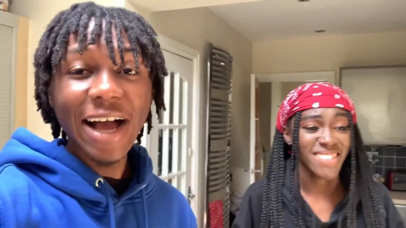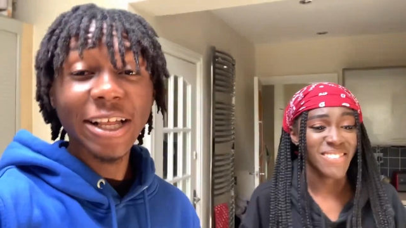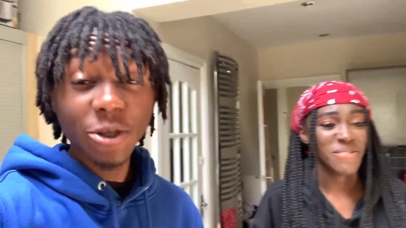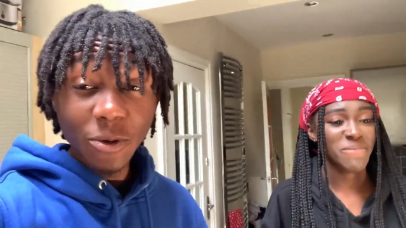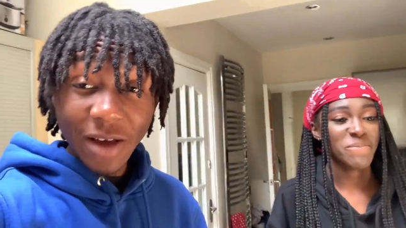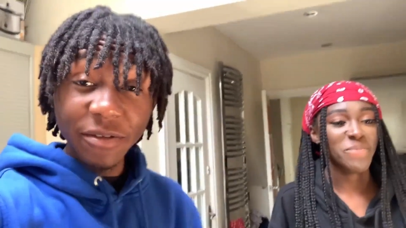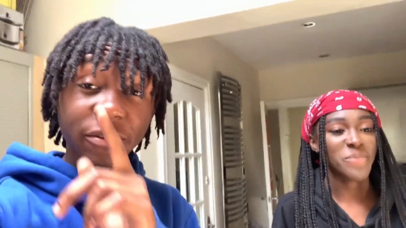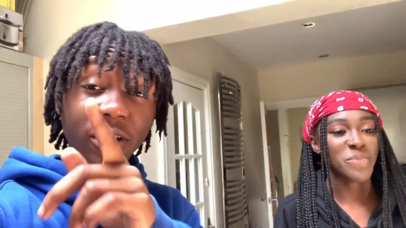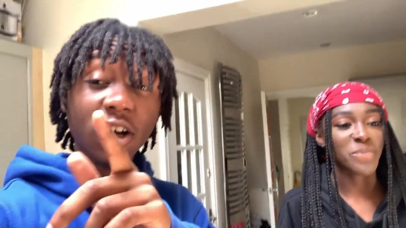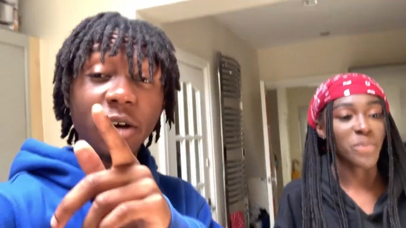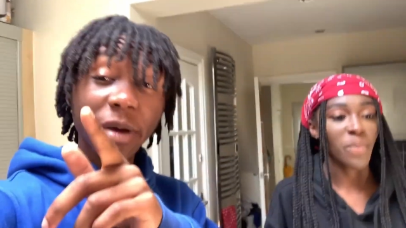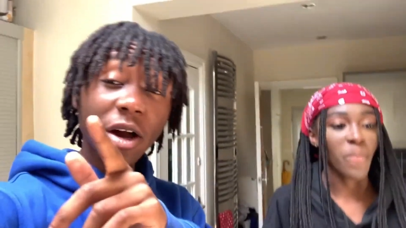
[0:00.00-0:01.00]
Speaker 1: I do have a
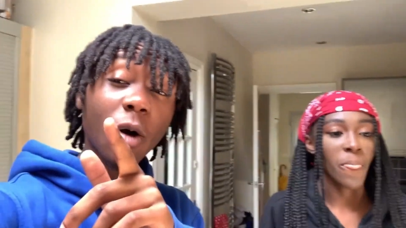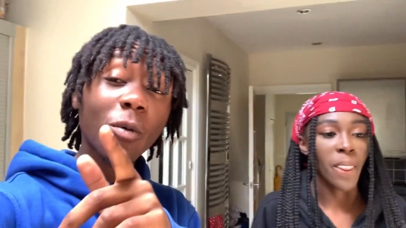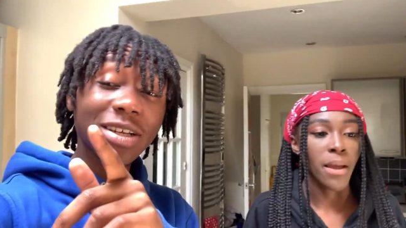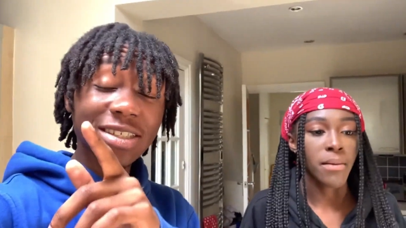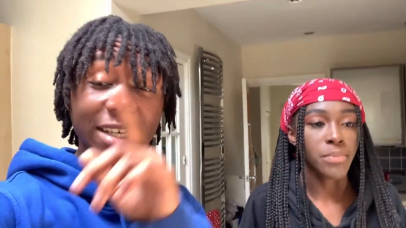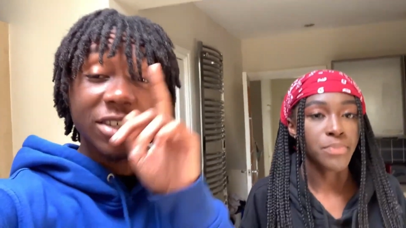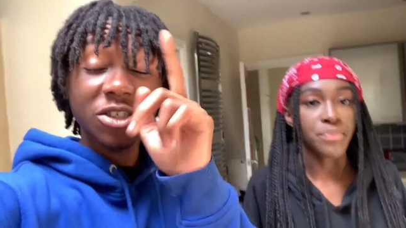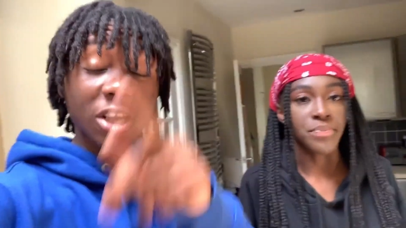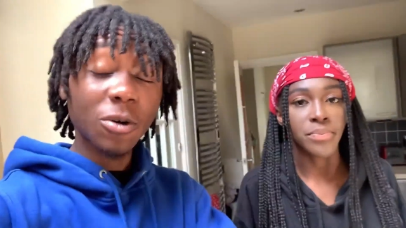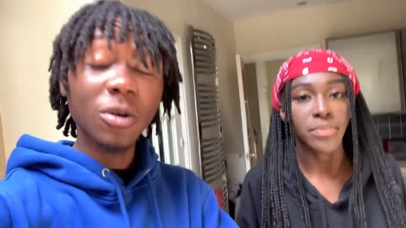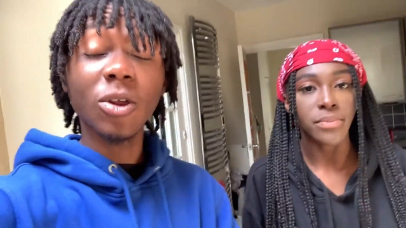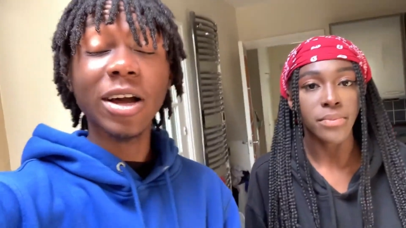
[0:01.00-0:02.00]
vlog coming on Wednesday,
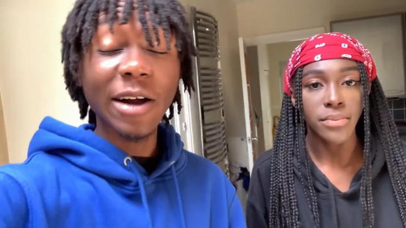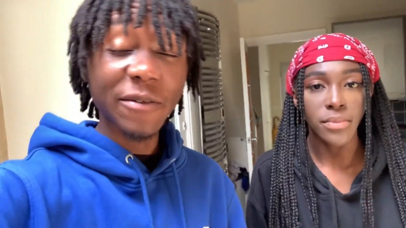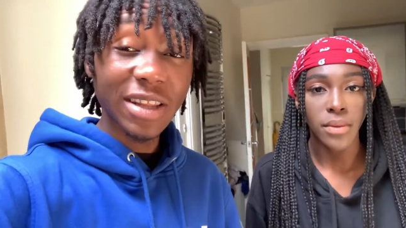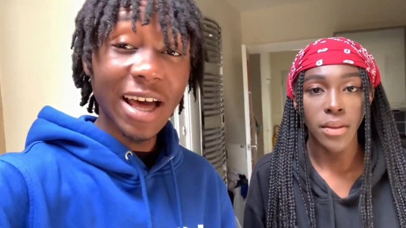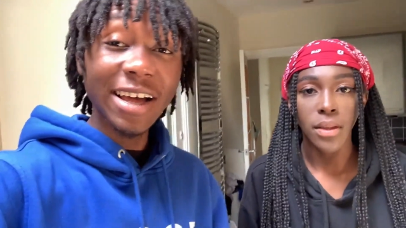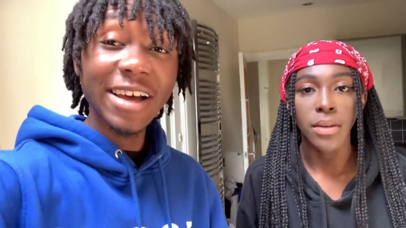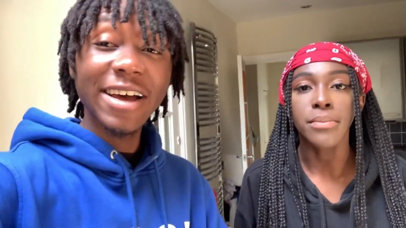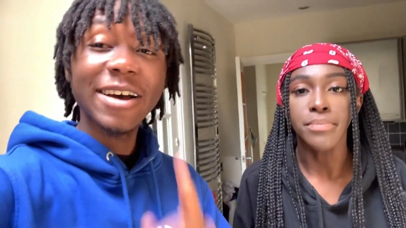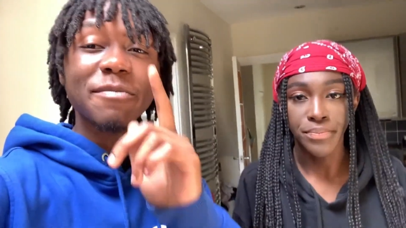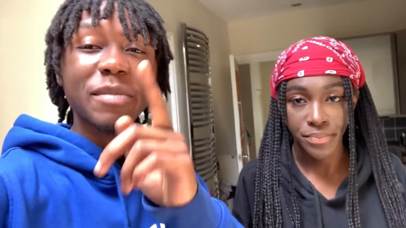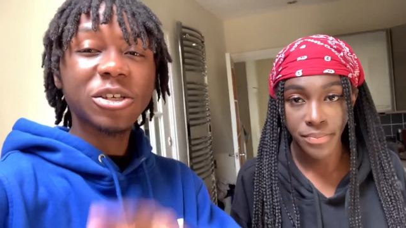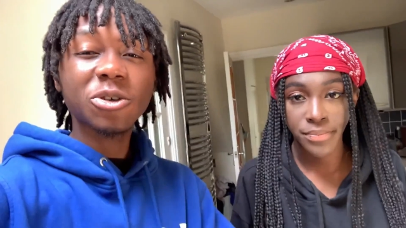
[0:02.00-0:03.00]
so look out for that.
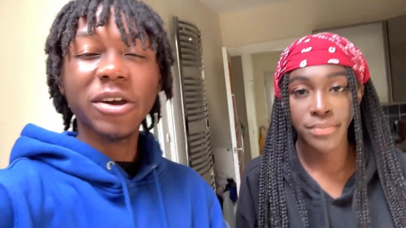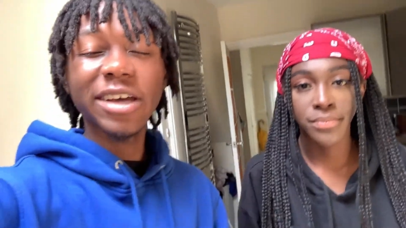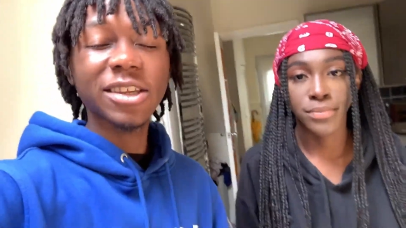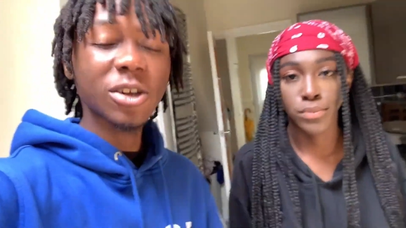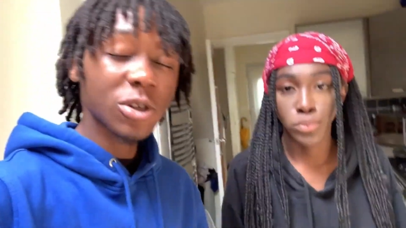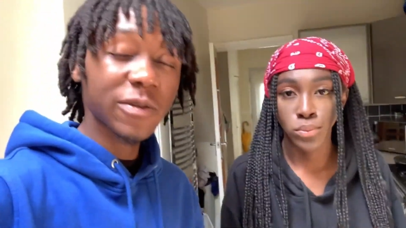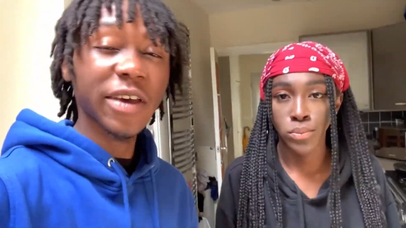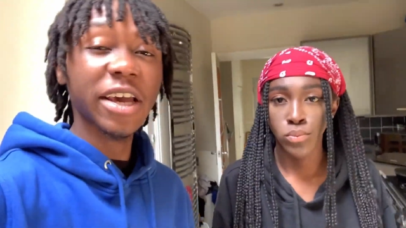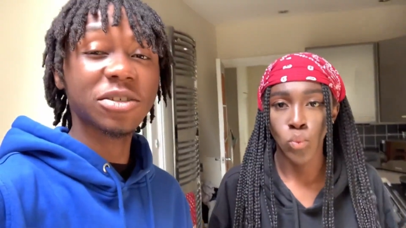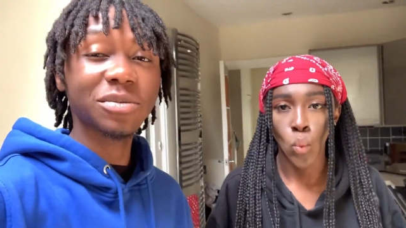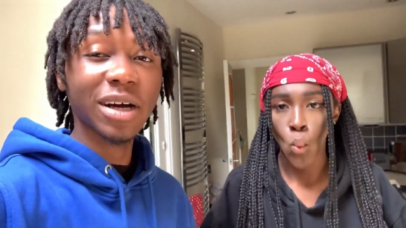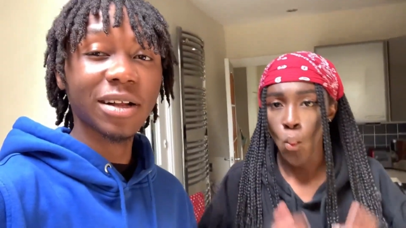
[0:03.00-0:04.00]
Make sure you hit the
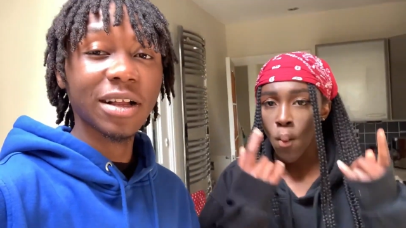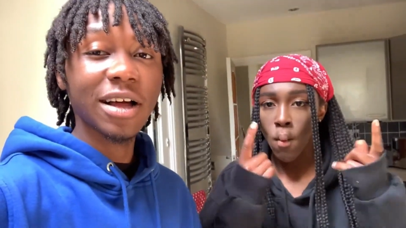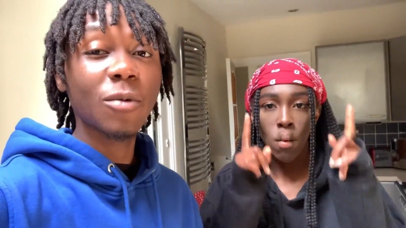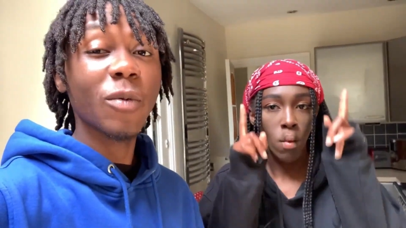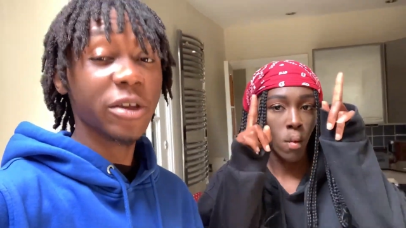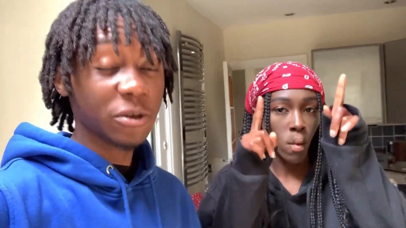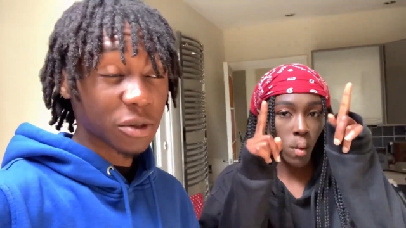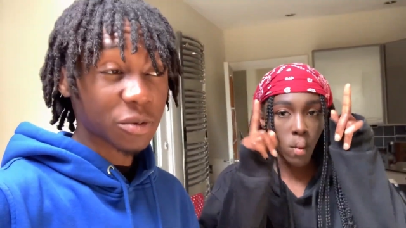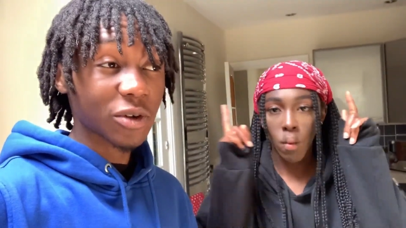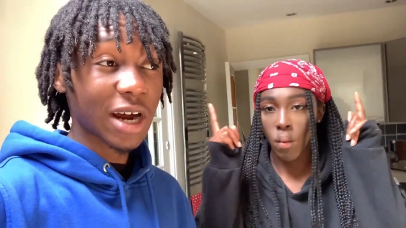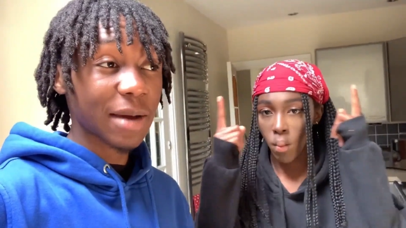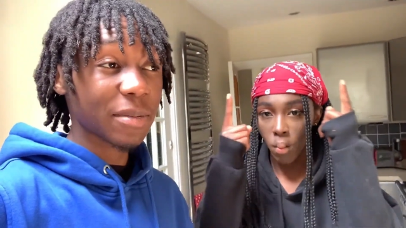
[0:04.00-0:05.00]
notification bell when you
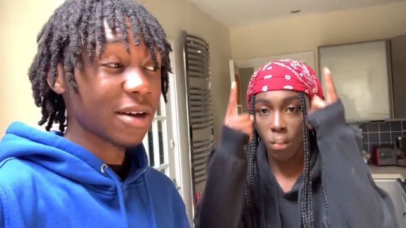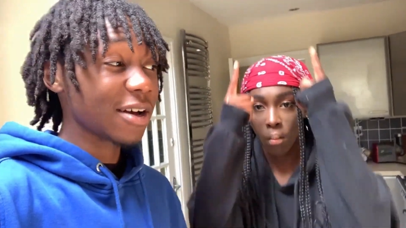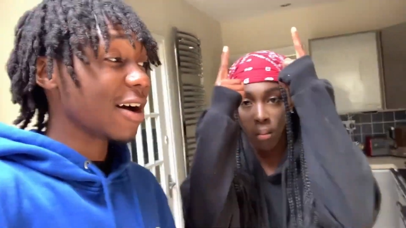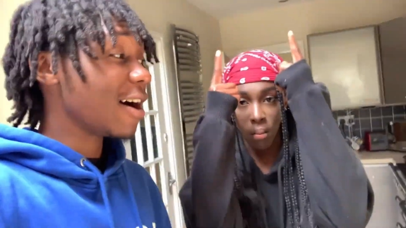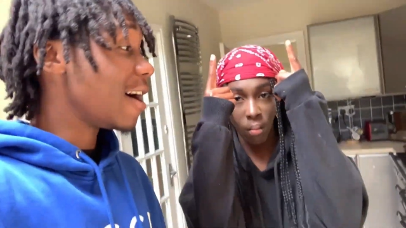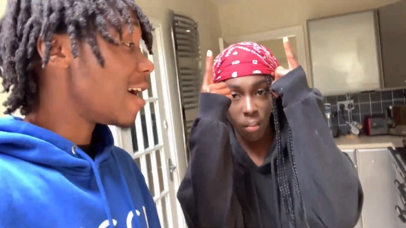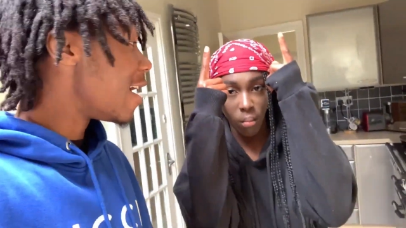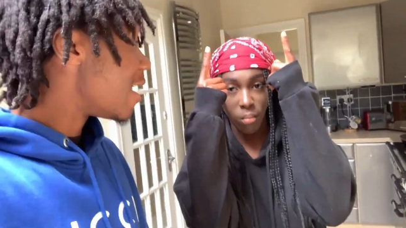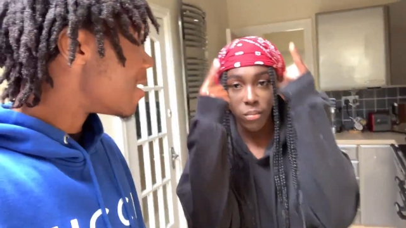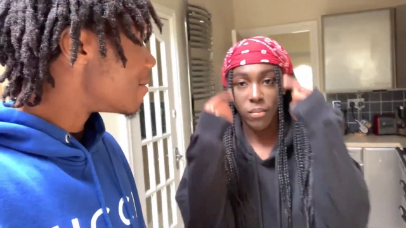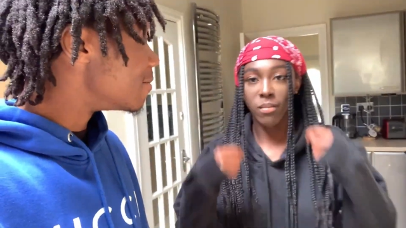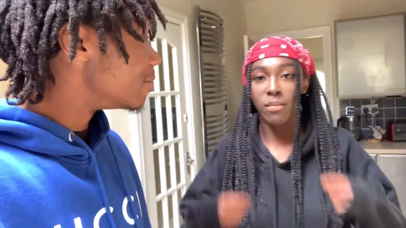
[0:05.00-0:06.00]
subscribe.
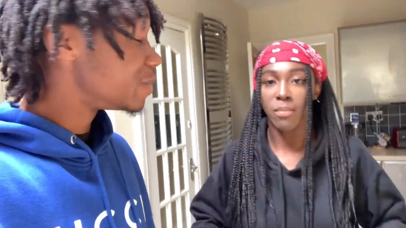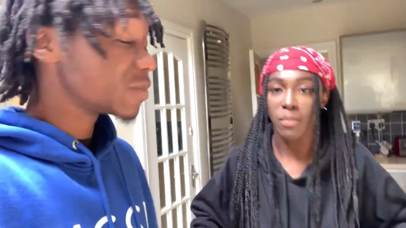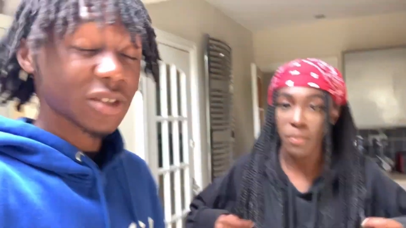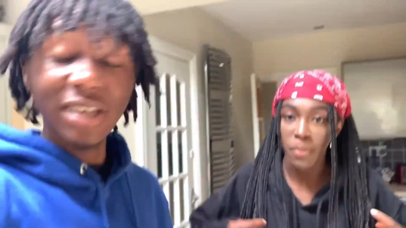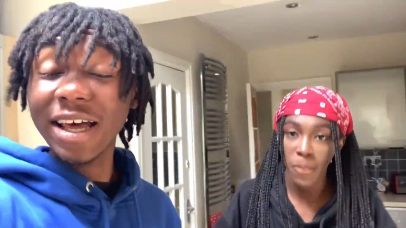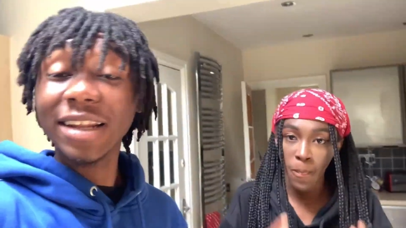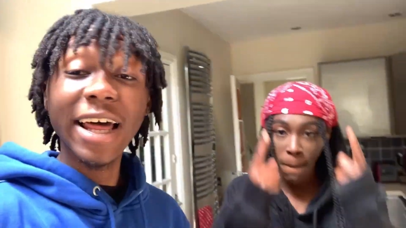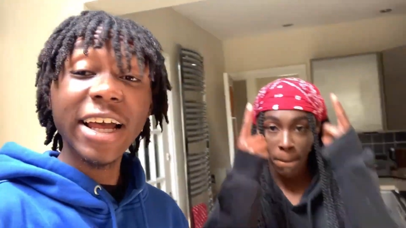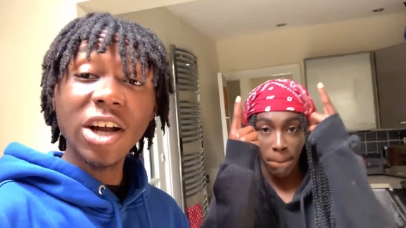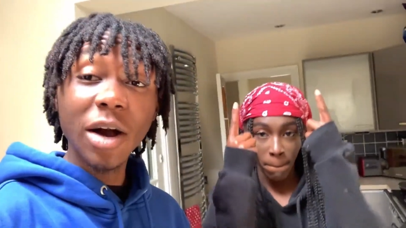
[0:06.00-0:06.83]
Um, so yeah, like,